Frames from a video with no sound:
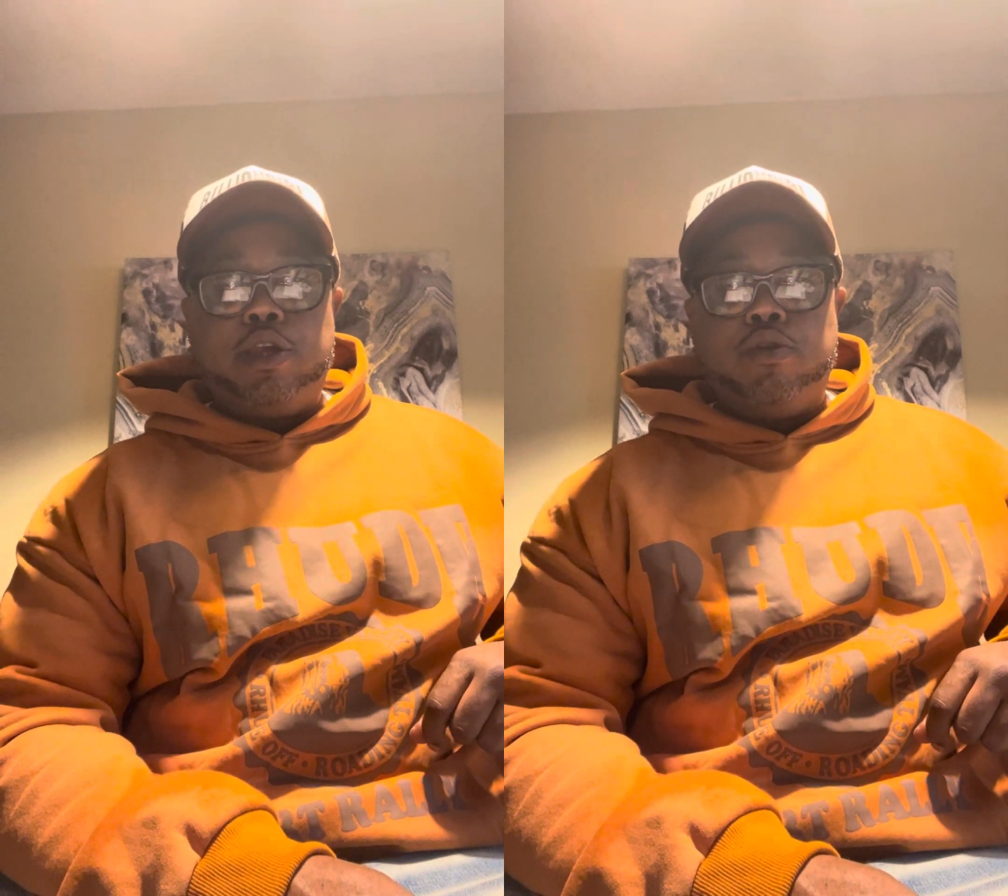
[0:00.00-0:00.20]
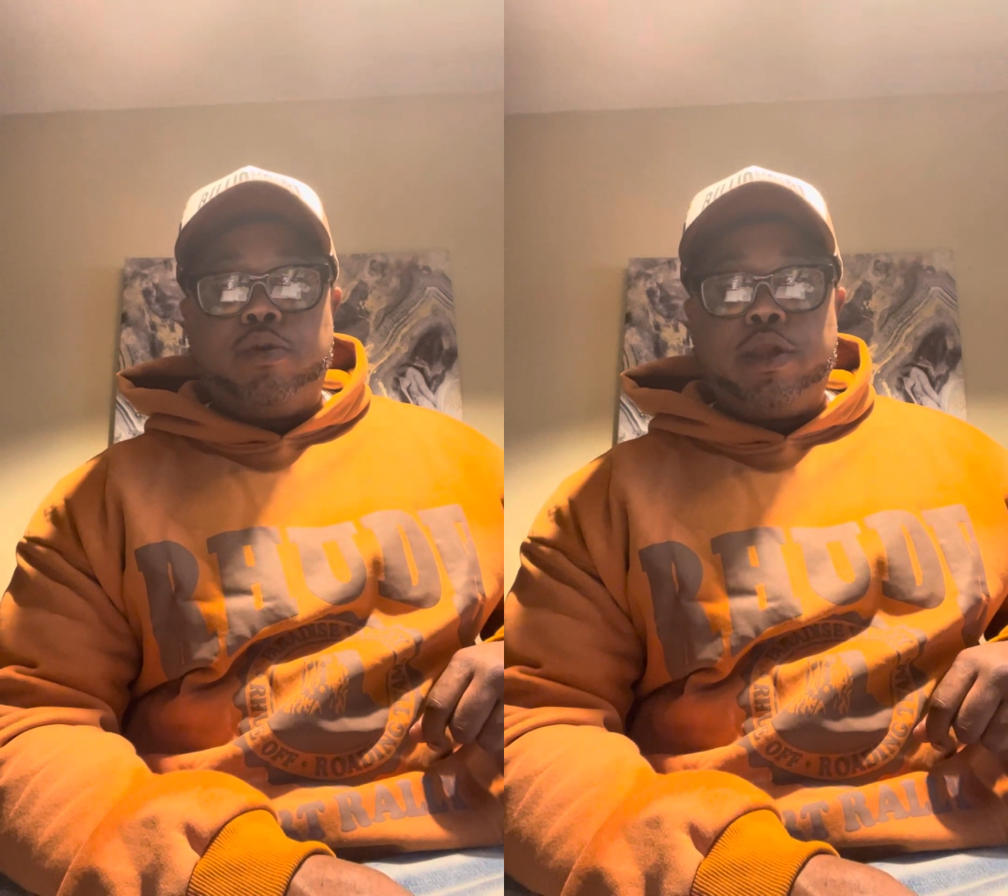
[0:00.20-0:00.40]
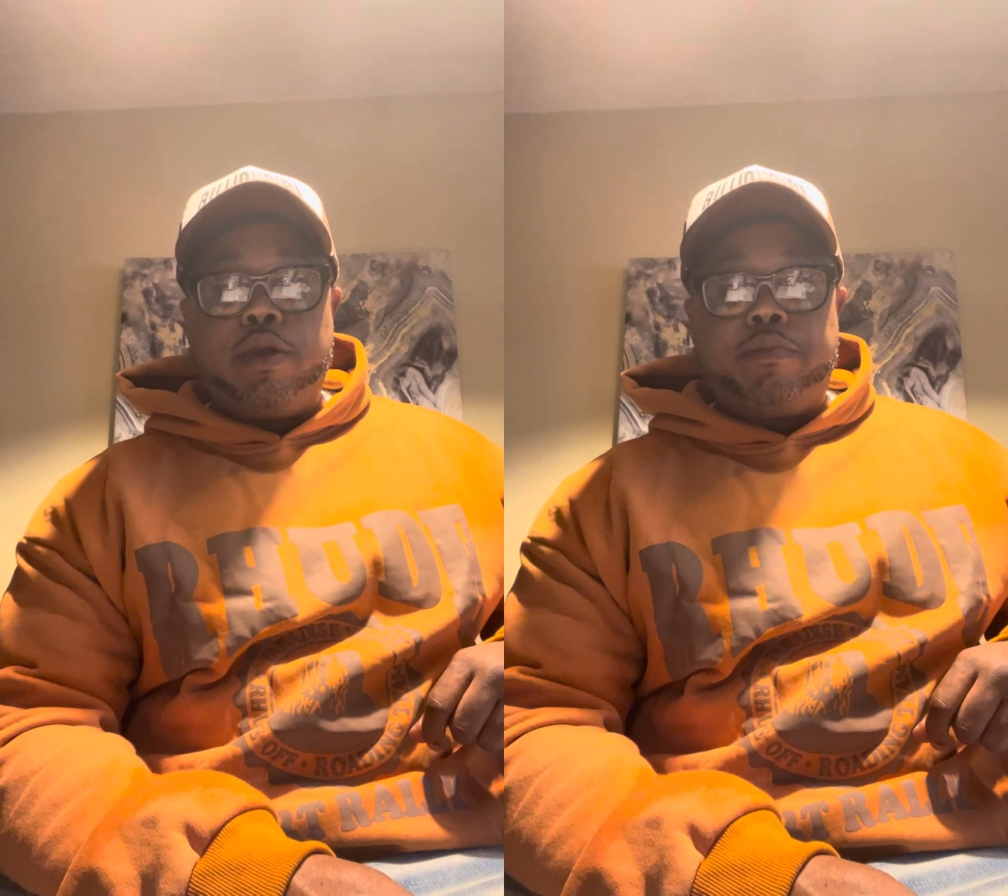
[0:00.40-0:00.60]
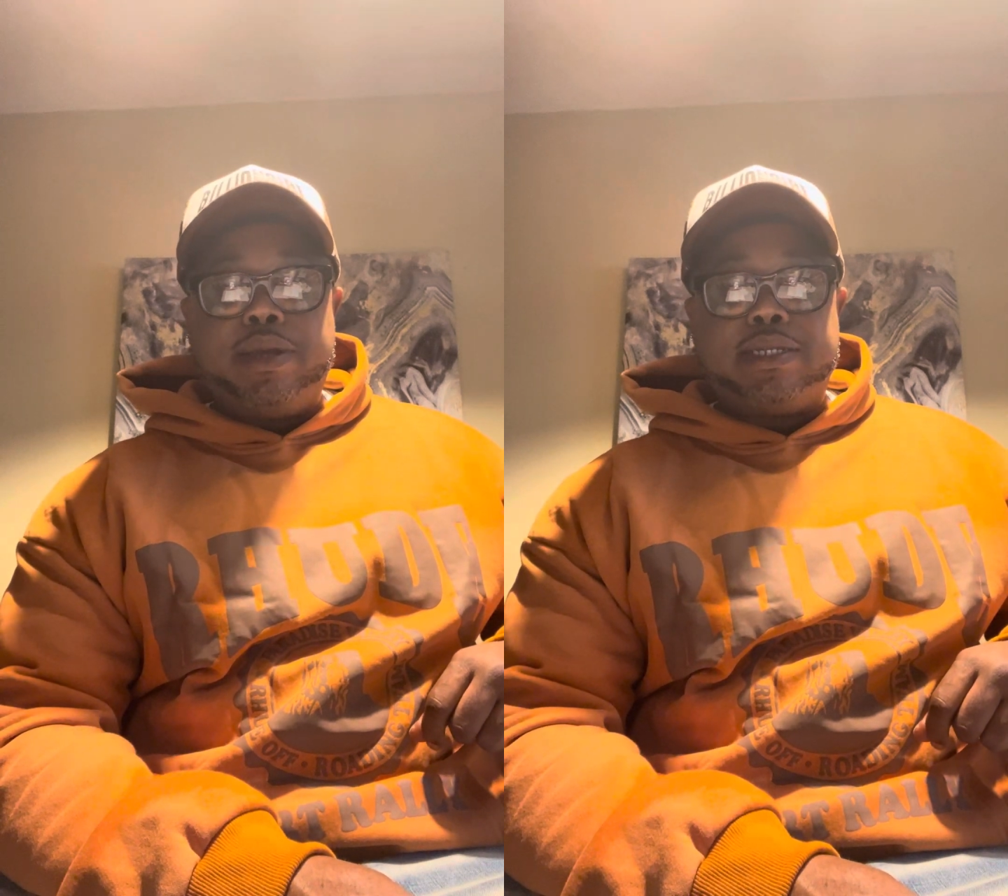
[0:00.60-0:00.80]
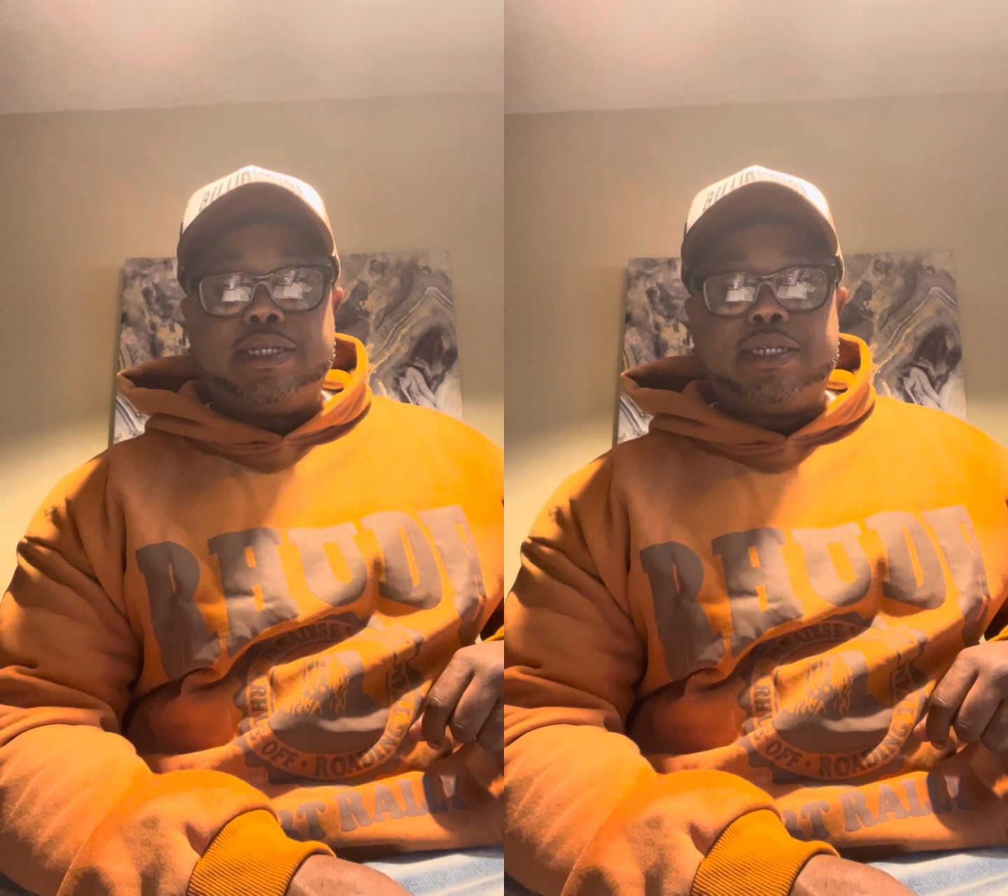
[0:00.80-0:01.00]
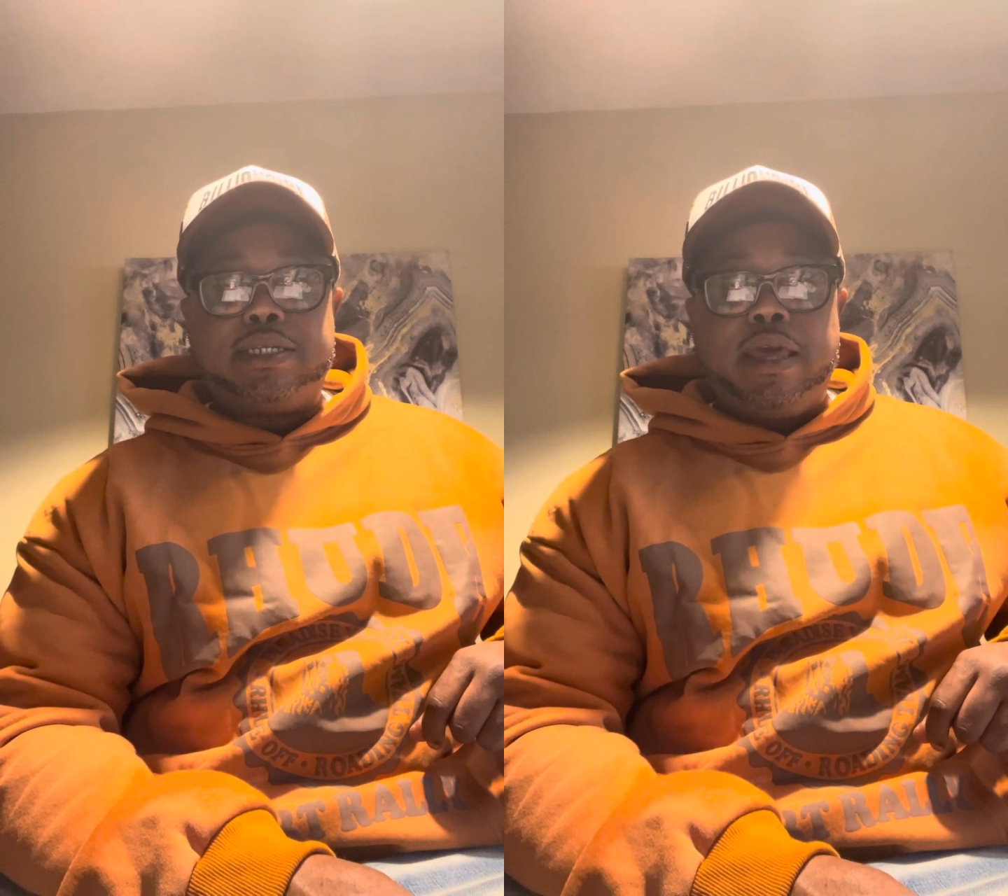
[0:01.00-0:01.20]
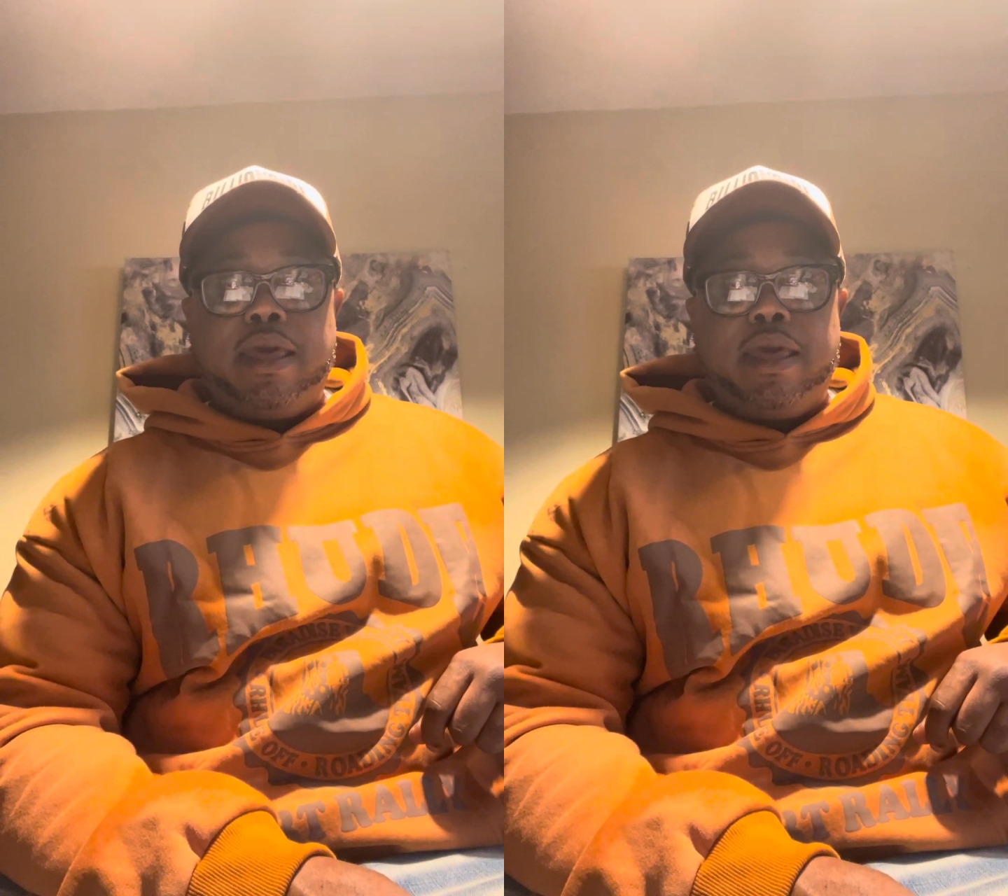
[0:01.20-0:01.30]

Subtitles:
you and your business